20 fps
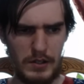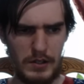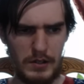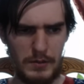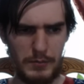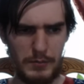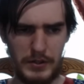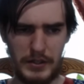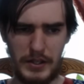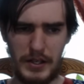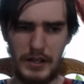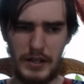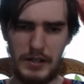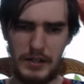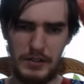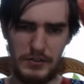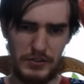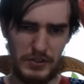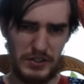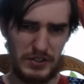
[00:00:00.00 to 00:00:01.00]
But that,
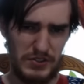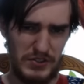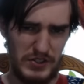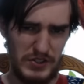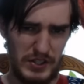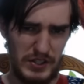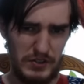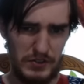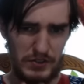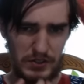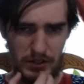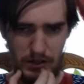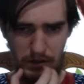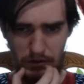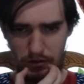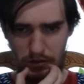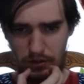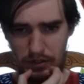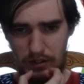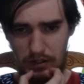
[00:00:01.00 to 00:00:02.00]
as you can see, is not
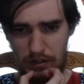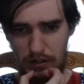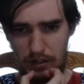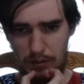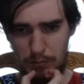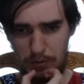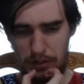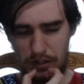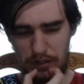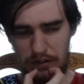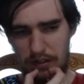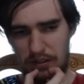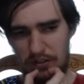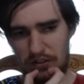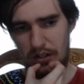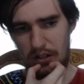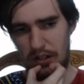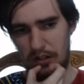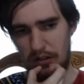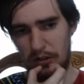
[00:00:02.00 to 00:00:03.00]
really a lip plate, that's
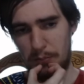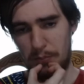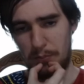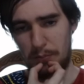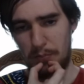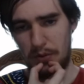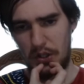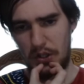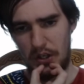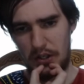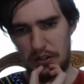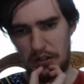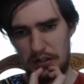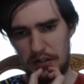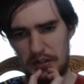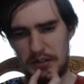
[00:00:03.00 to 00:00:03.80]
lip plug.